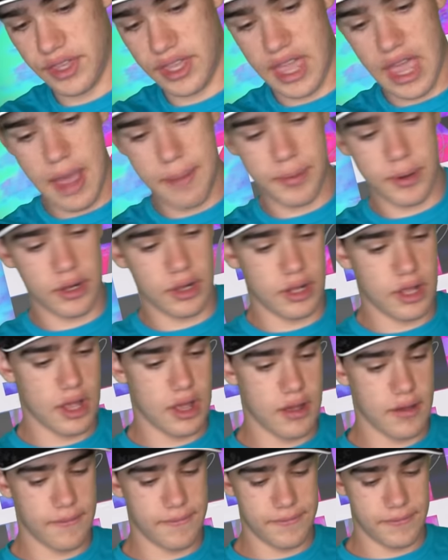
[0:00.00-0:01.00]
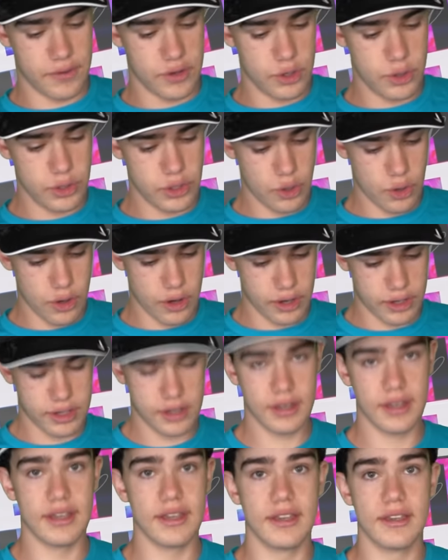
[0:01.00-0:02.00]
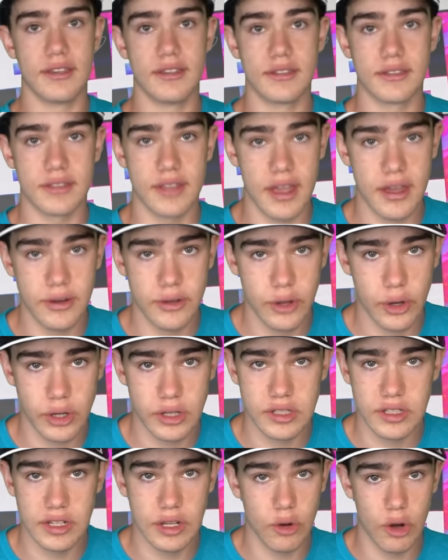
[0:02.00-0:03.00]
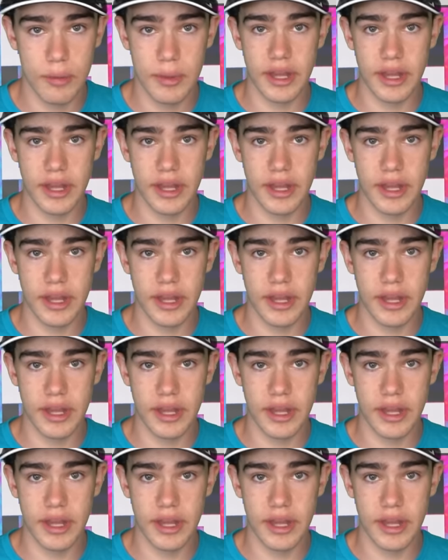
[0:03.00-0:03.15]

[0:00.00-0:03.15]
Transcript: the capital of New York is not New York City or